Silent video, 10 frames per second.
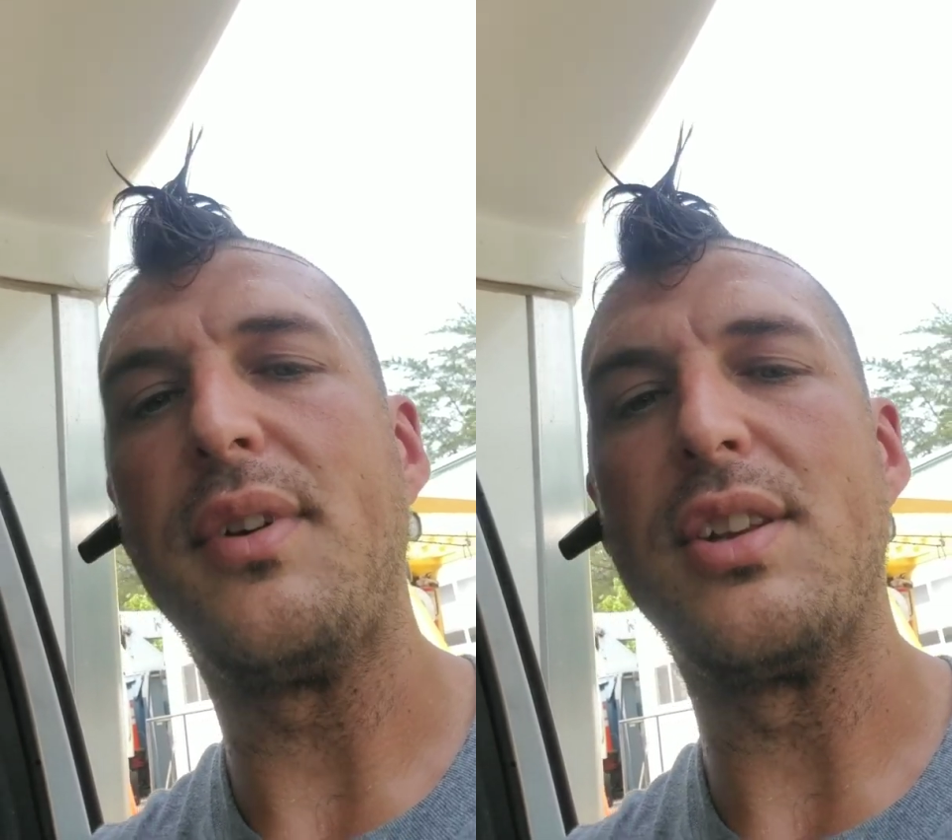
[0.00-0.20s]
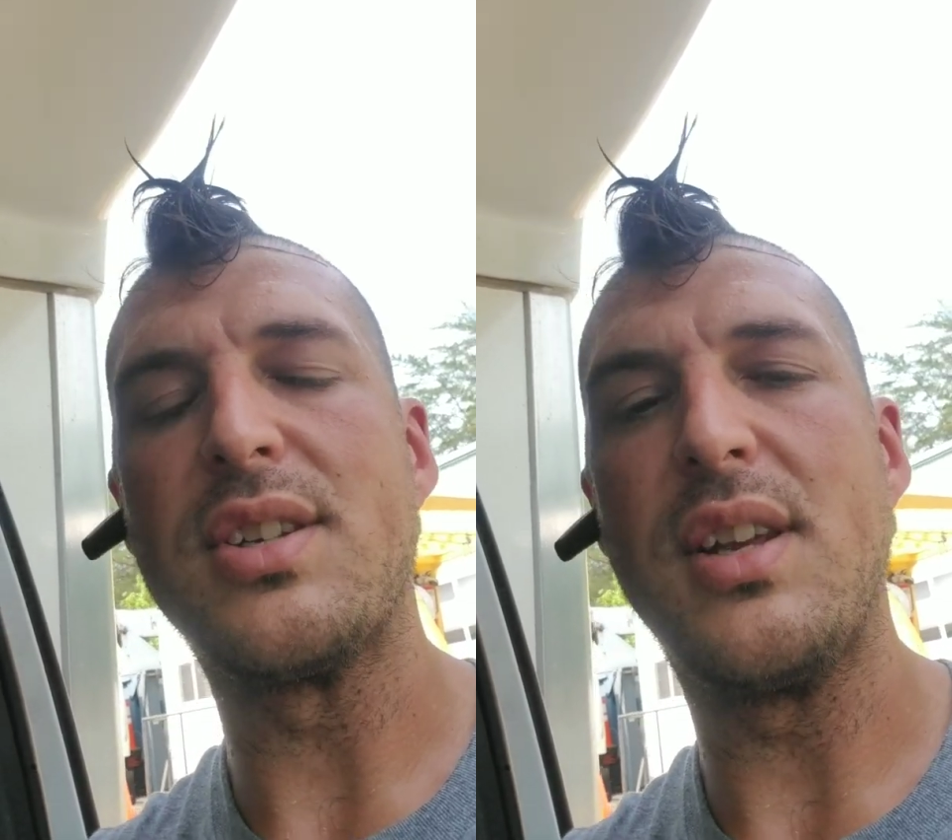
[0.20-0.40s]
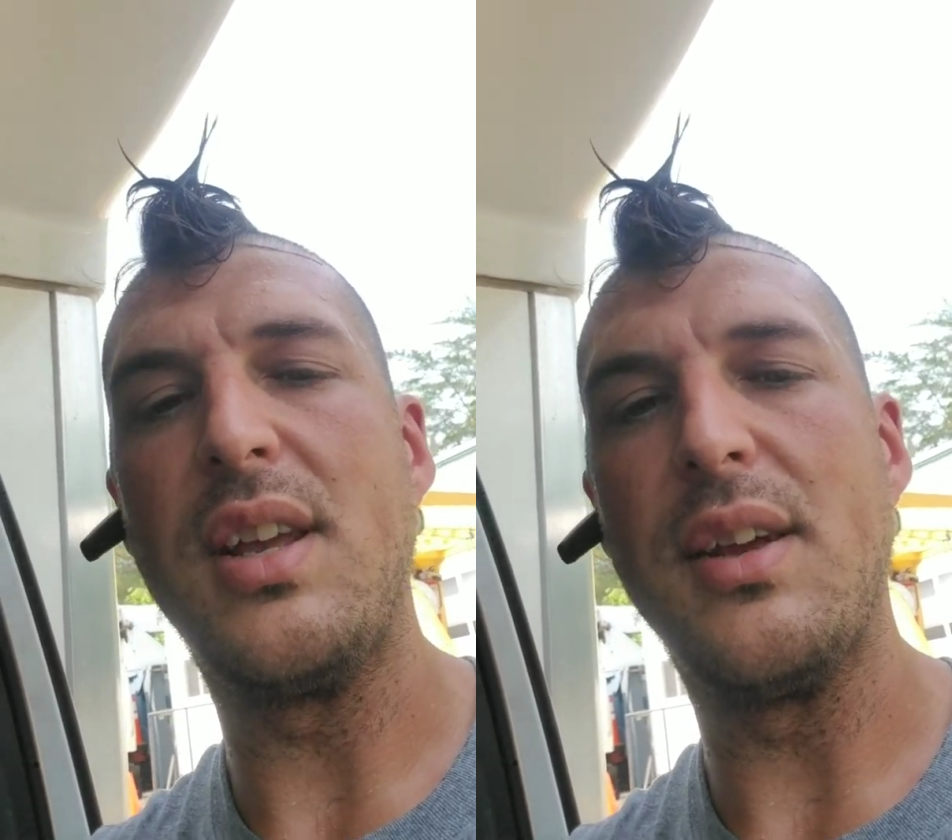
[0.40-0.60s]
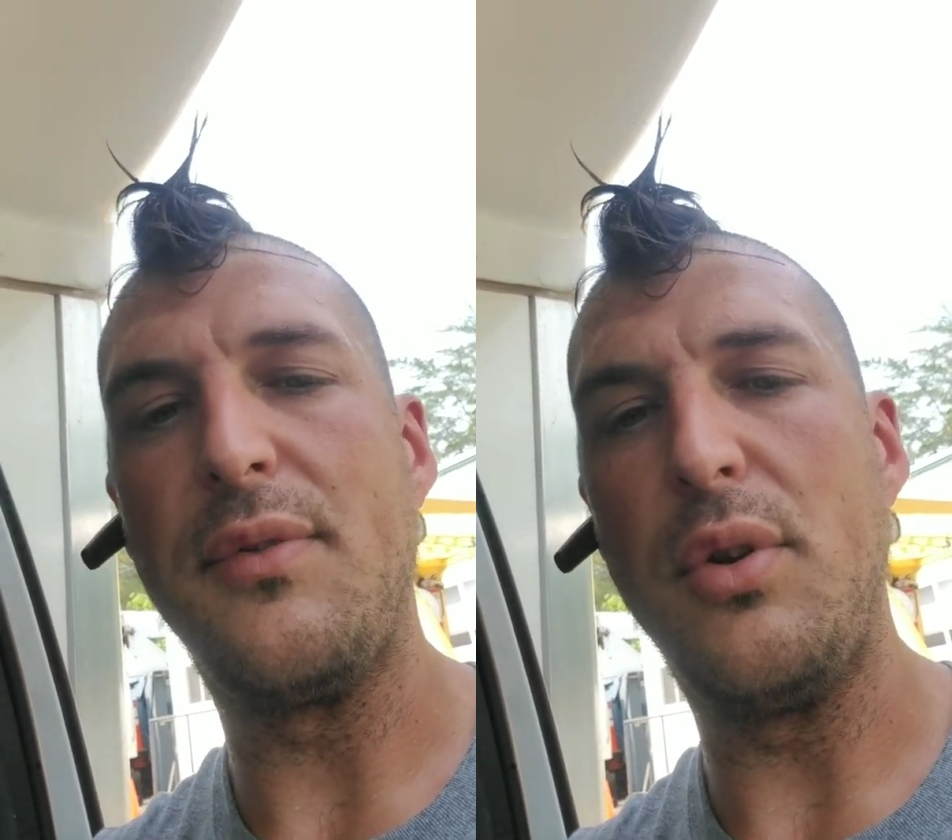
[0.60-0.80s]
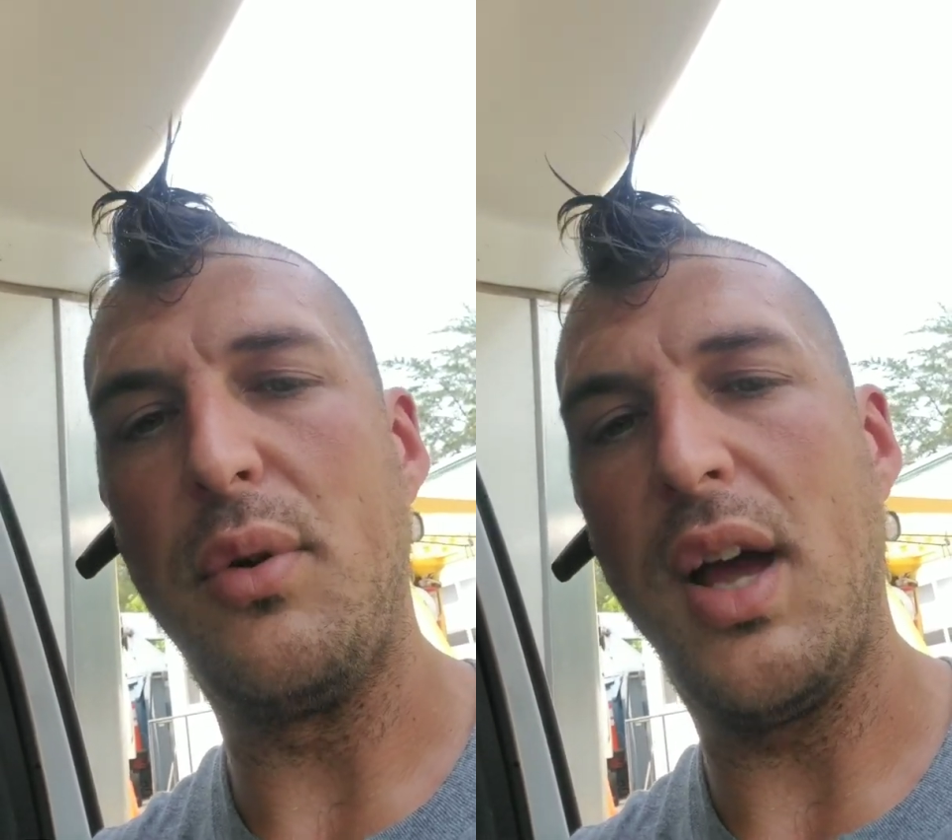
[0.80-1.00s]
and see if
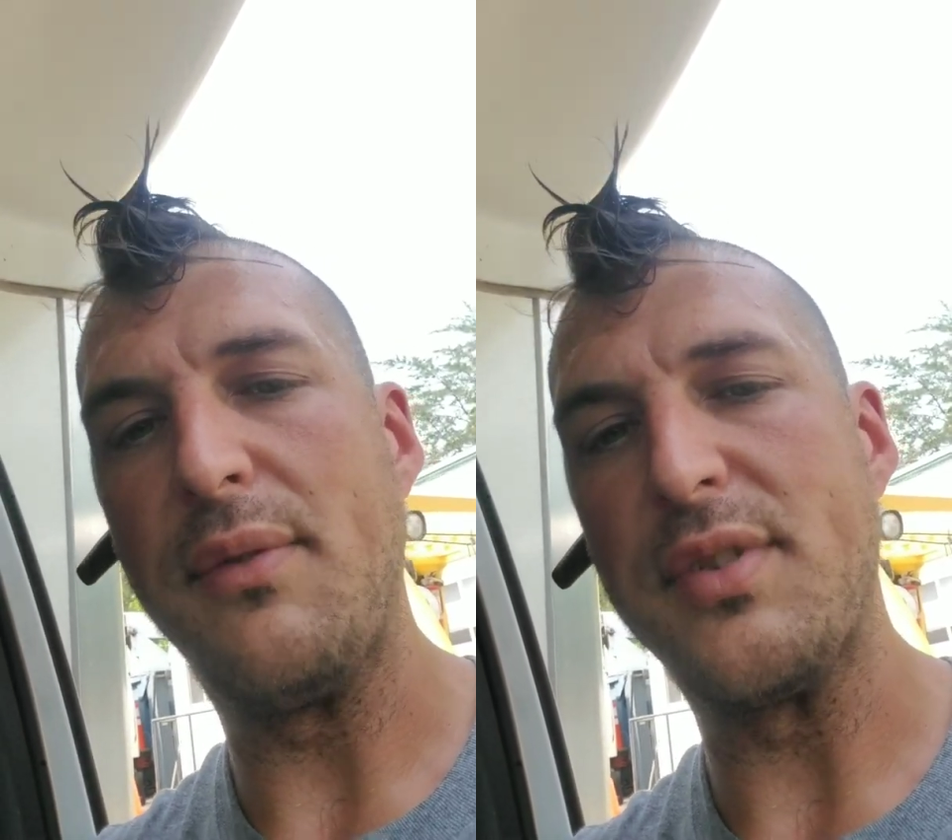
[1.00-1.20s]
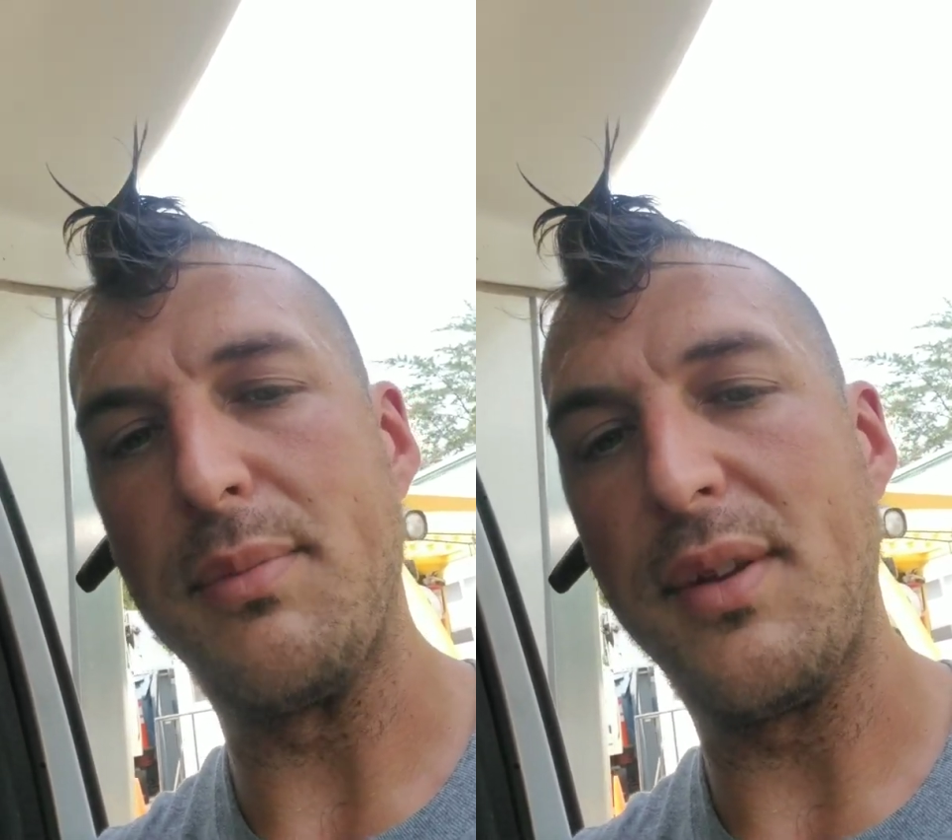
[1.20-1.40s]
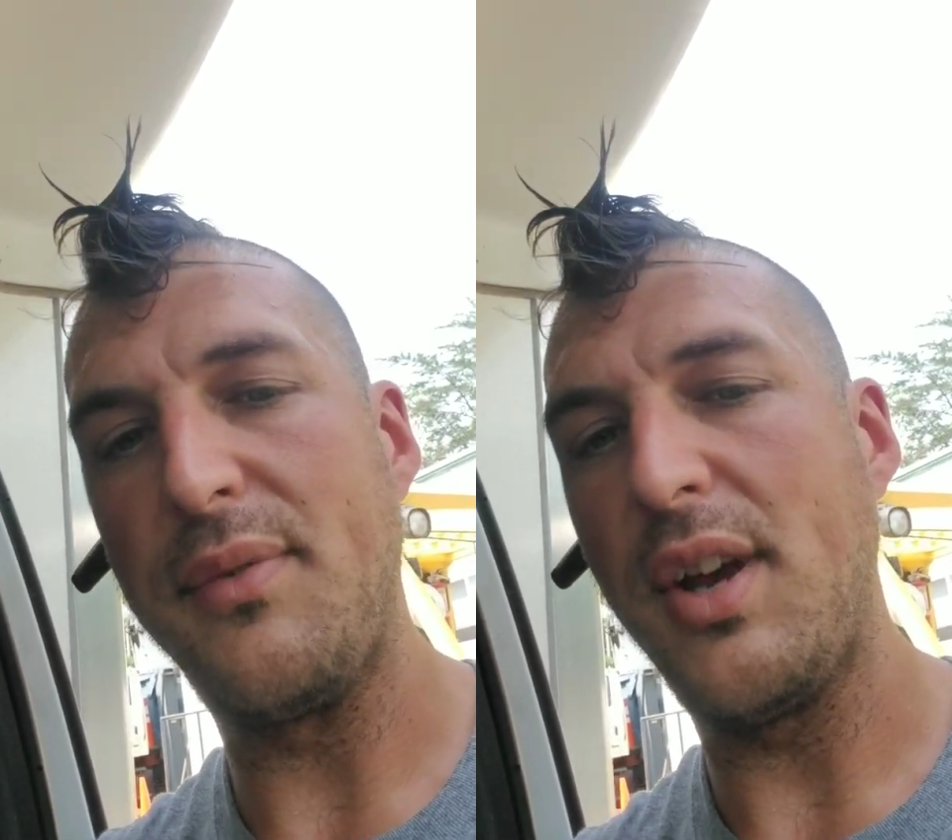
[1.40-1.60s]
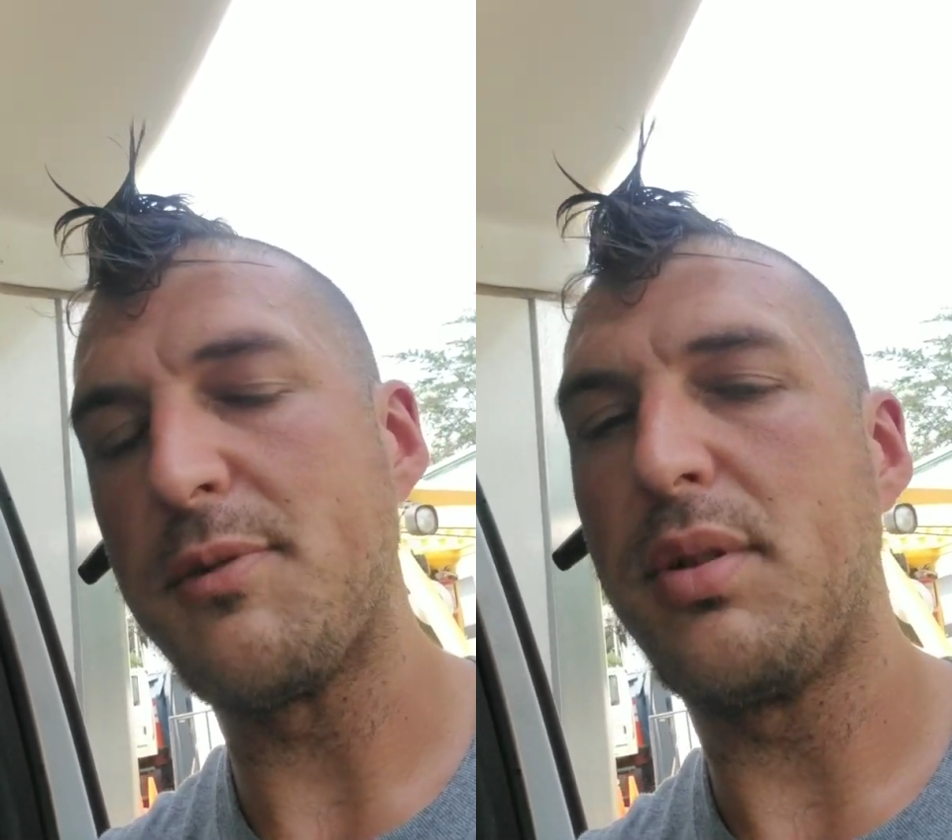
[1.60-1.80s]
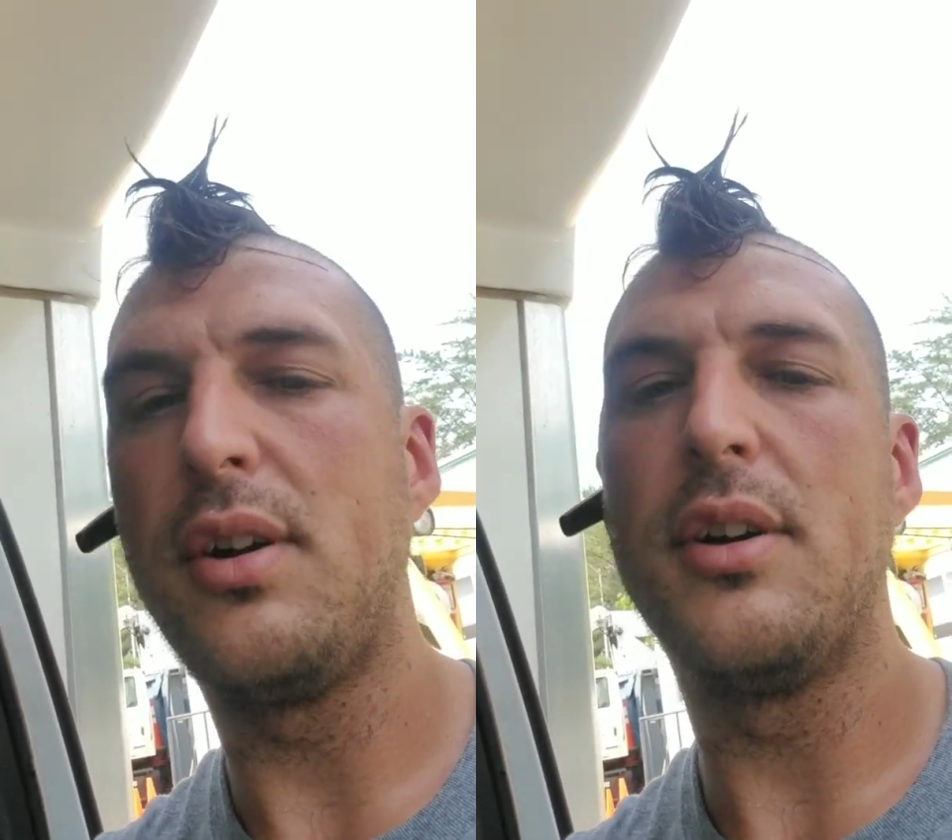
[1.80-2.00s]
you don't have something face
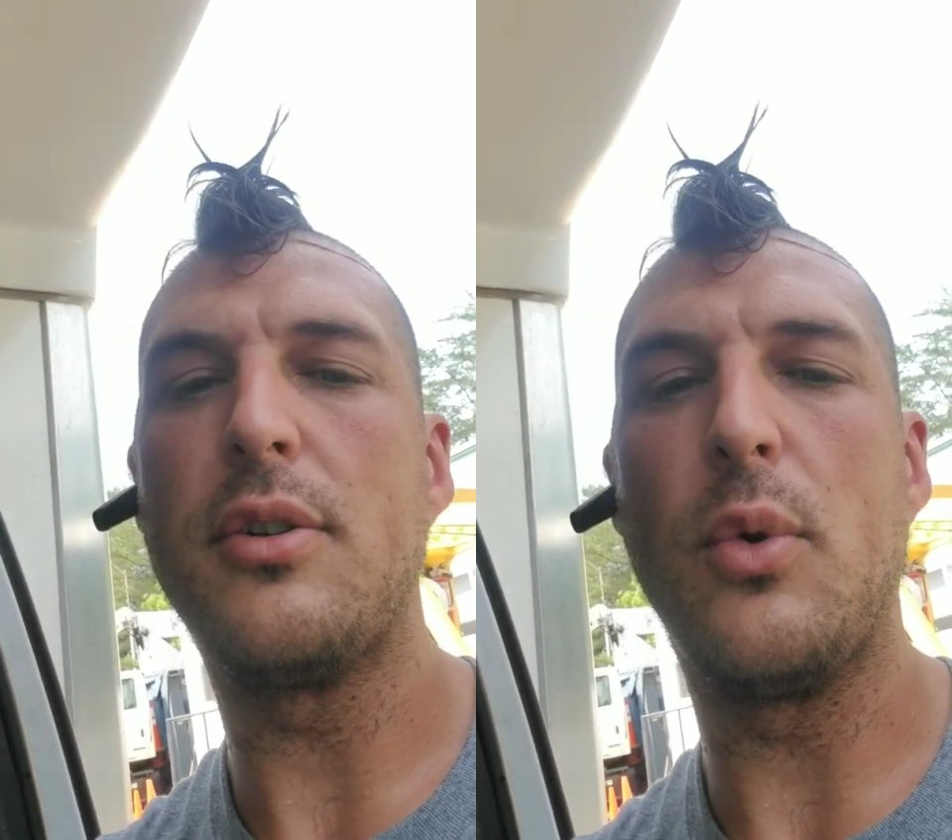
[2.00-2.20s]
plugged,